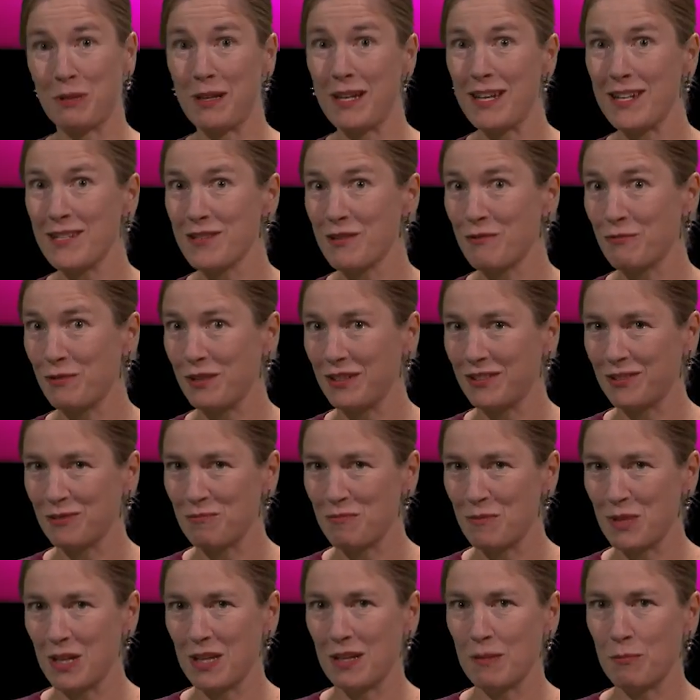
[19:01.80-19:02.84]

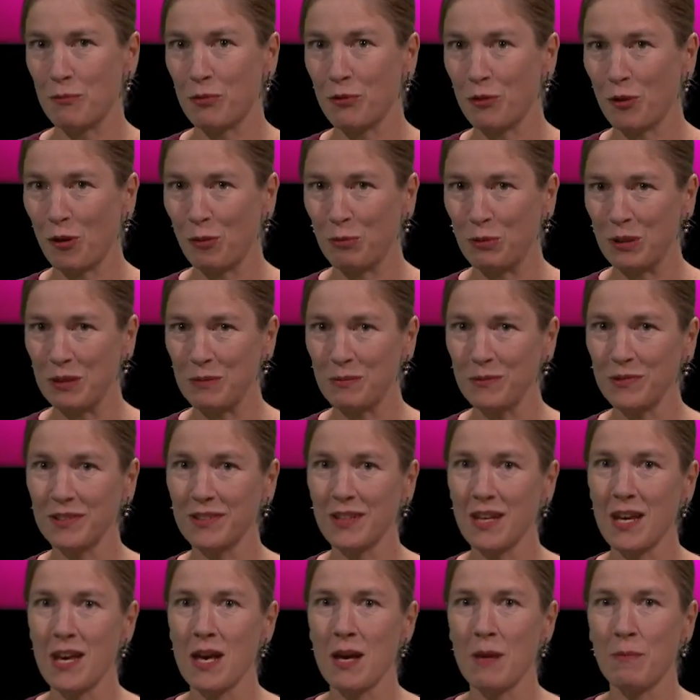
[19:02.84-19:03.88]
plagiarism problems.